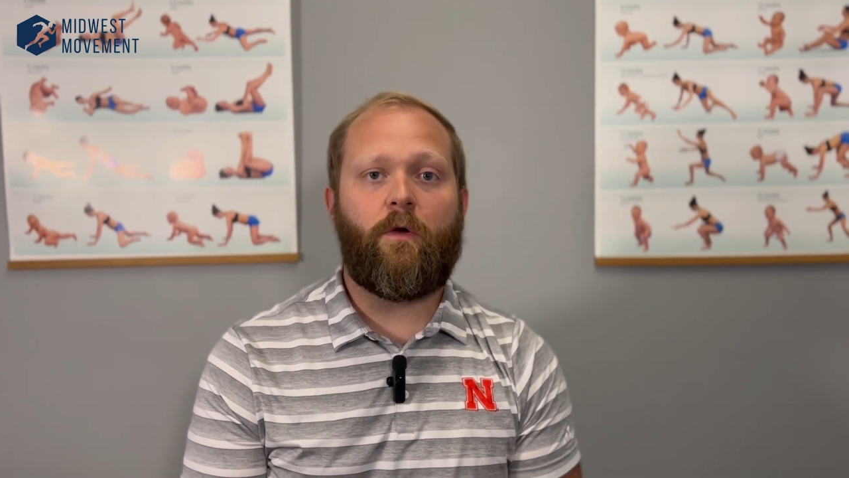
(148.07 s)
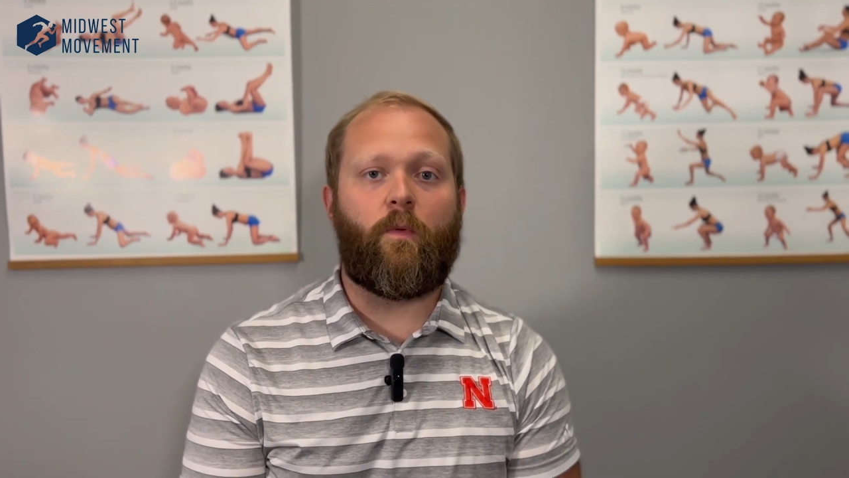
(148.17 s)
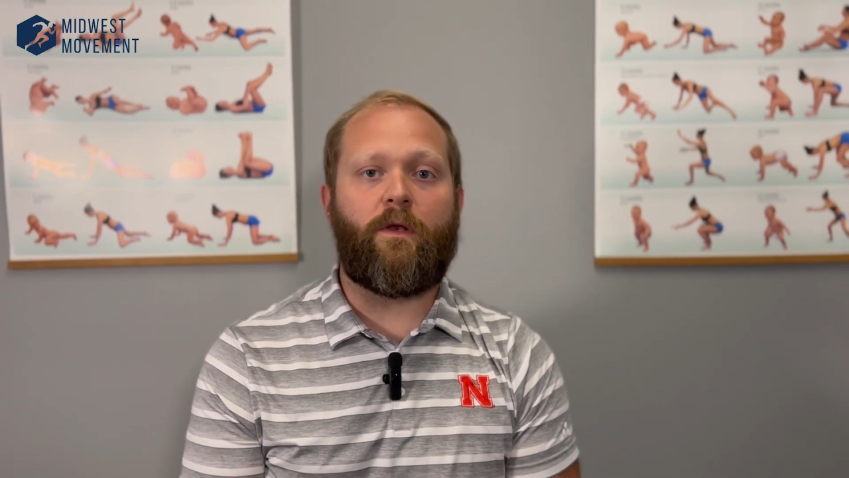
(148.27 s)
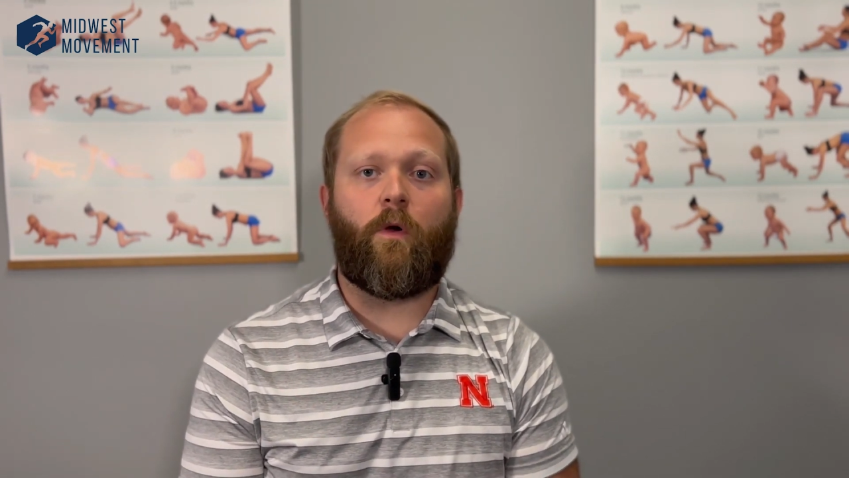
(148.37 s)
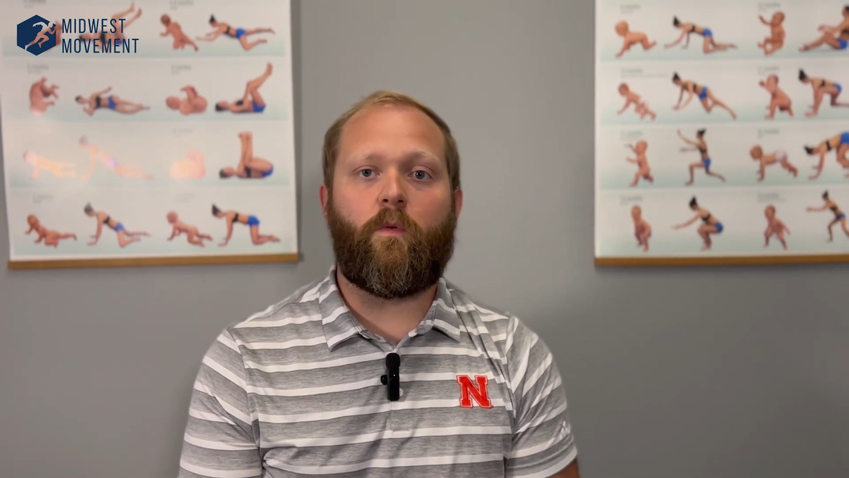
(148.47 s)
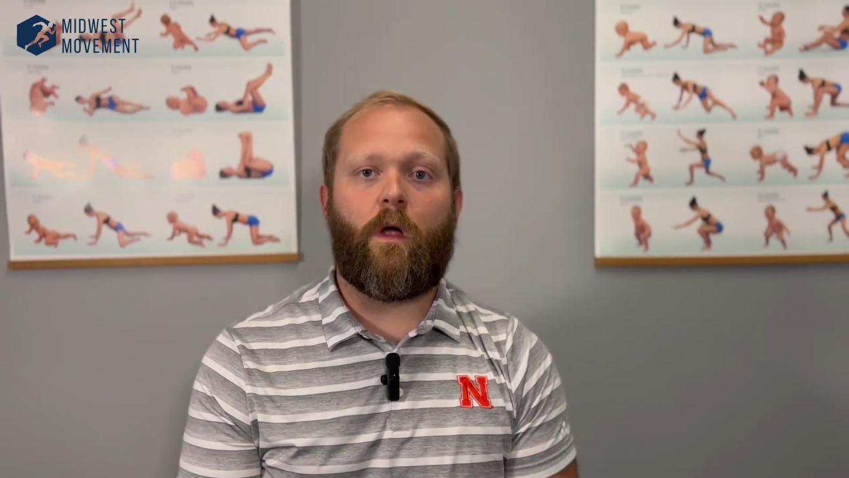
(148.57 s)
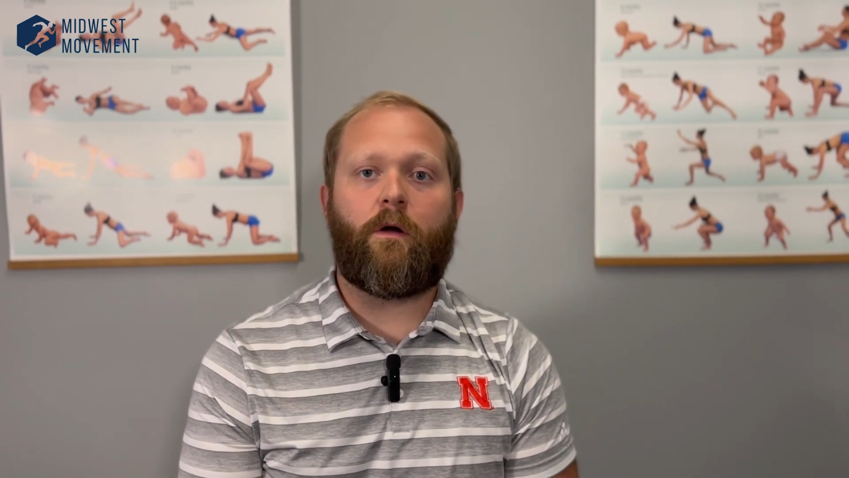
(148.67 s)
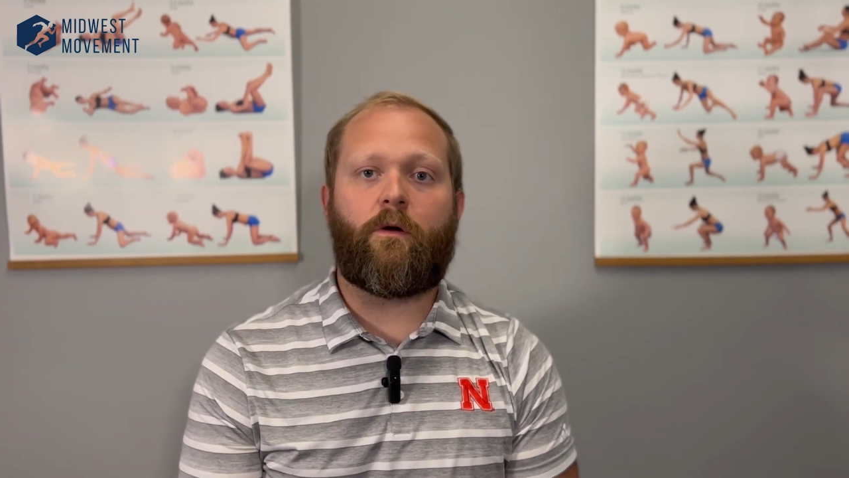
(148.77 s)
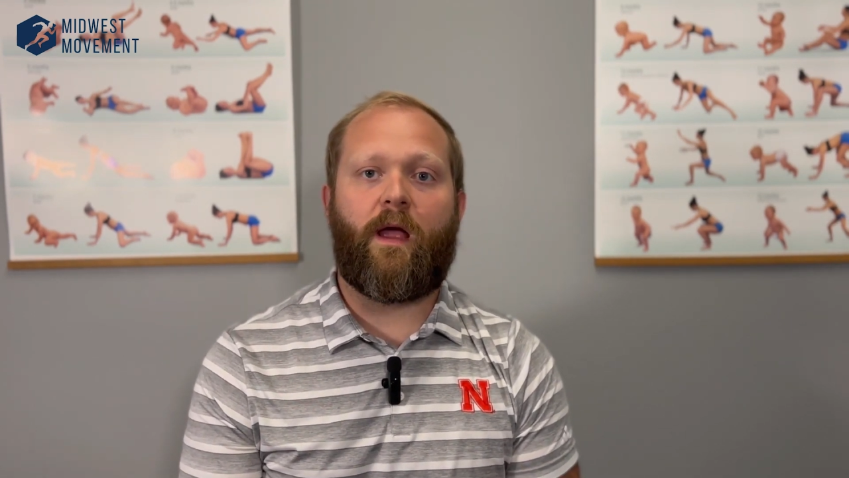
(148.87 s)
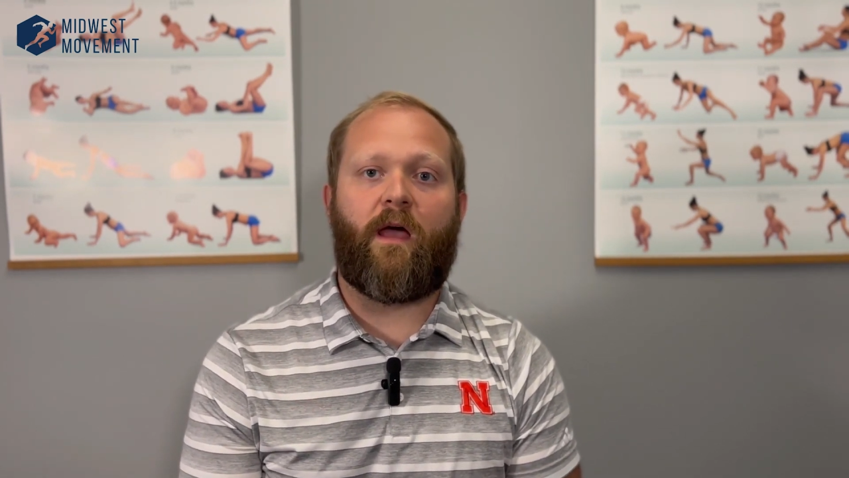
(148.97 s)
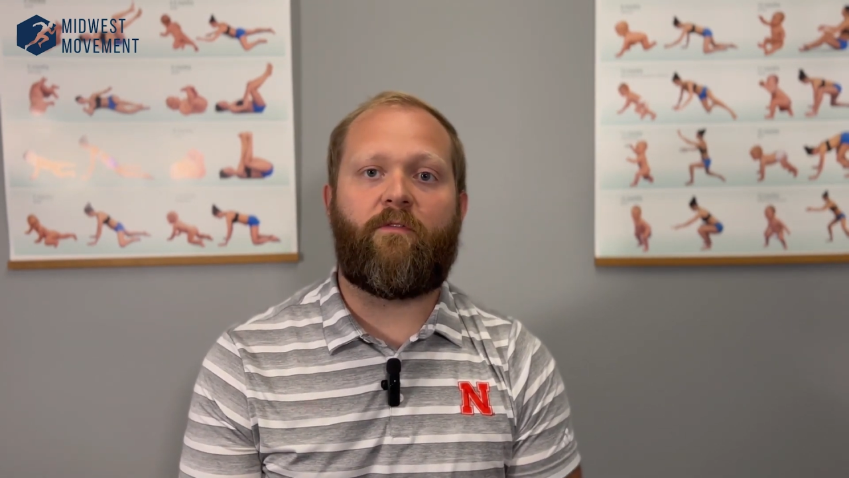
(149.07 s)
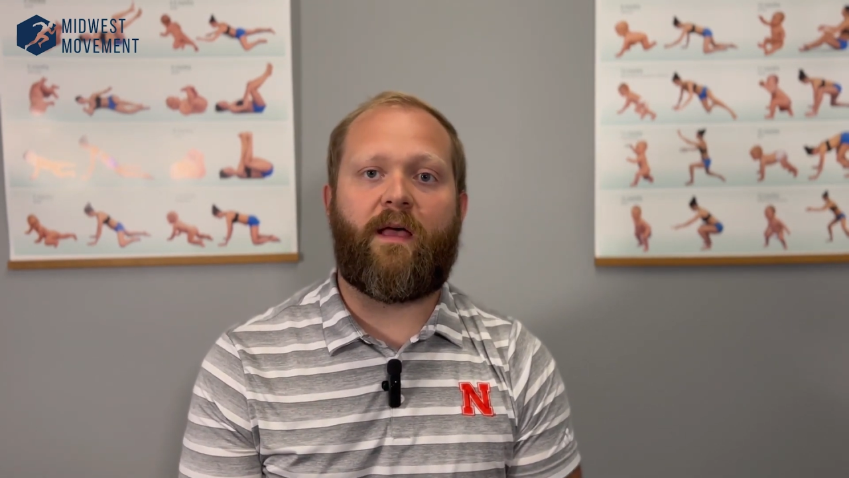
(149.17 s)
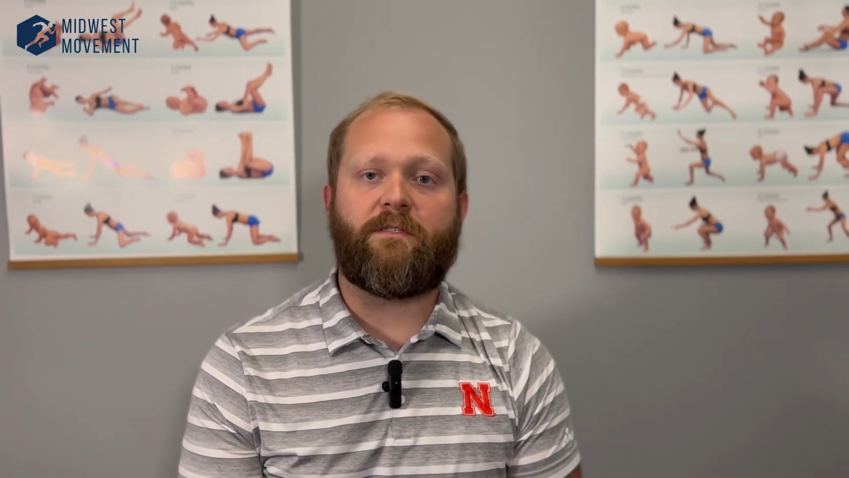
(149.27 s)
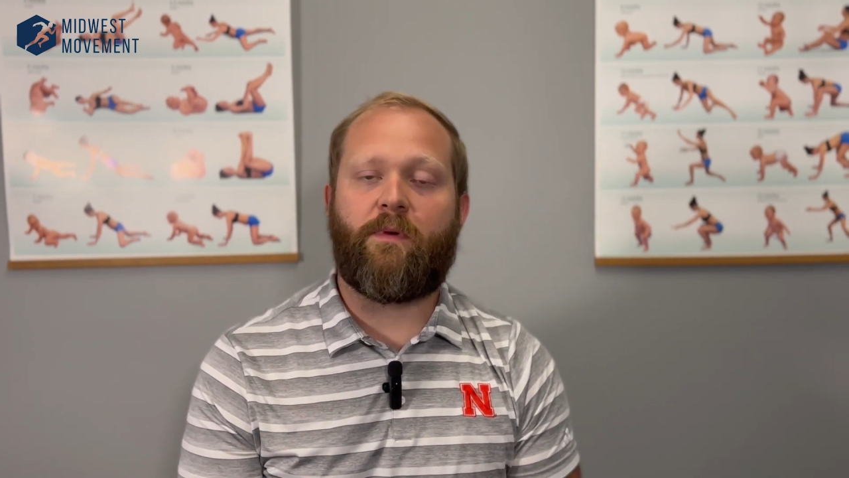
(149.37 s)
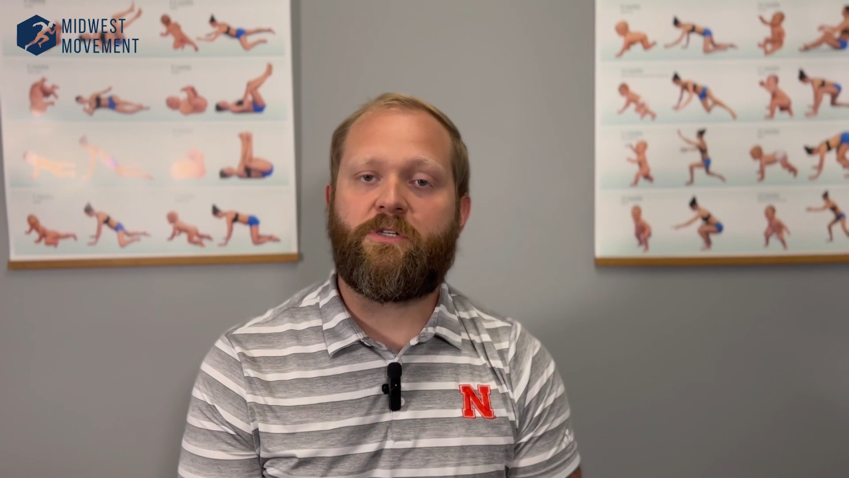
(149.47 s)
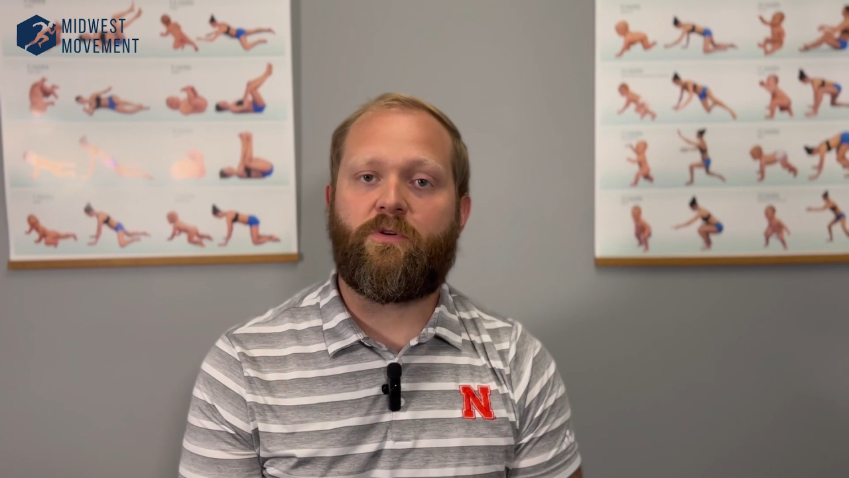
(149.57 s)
we no longer have as much